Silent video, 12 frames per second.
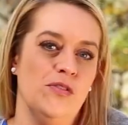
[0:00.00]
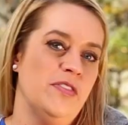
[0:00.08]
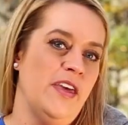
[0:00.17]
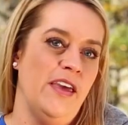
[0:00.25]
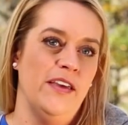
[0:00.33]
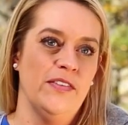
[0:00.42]
do
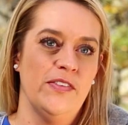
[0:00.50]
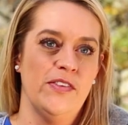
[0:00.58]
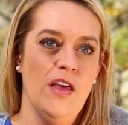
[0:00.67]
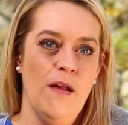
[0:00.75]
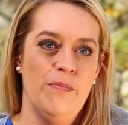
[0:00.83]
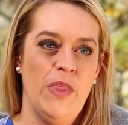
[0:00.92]

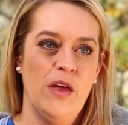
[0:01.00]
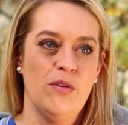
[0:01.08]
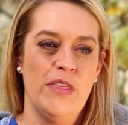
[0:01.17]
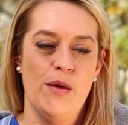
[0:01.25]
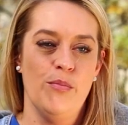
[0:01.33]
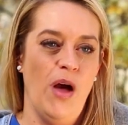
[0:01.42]
things that
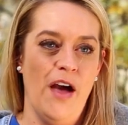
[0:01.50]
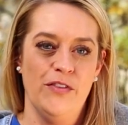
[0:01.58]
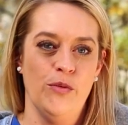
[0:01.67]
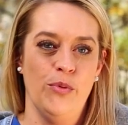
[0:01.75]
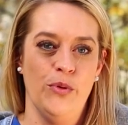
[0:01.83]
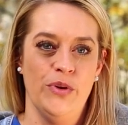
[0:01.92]
are the
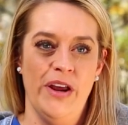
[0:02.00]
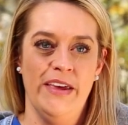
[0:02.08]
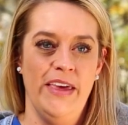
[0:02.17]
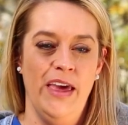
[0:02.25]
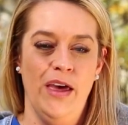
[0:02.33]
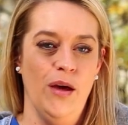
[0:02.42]
impossible, and
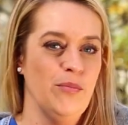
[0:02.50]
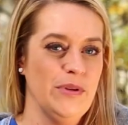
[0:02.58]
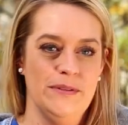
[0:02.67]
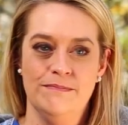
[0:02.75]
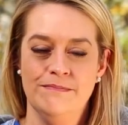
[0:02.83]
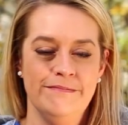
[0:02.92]
at camp,
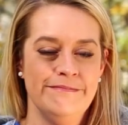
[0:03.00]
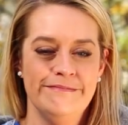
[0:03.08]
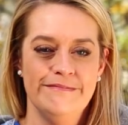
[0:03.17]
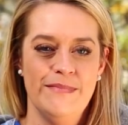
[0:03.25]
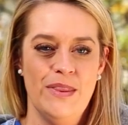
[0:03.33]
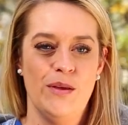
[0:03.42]

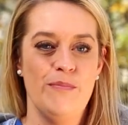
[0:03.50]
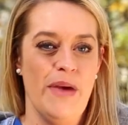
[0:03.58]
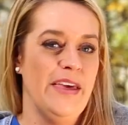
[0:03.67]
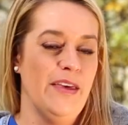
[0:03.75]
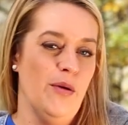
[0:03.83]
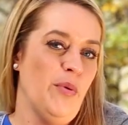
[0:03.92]
we
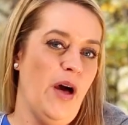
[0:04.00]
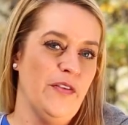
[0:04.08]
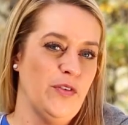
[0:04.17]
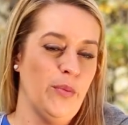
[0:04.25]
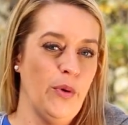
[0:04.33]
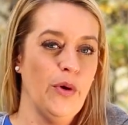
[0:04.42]
make it
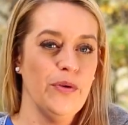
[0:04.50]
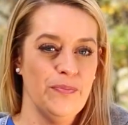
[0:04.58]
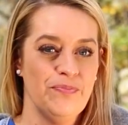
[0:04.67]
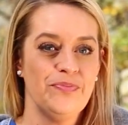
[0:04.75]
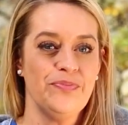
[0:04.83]
possible.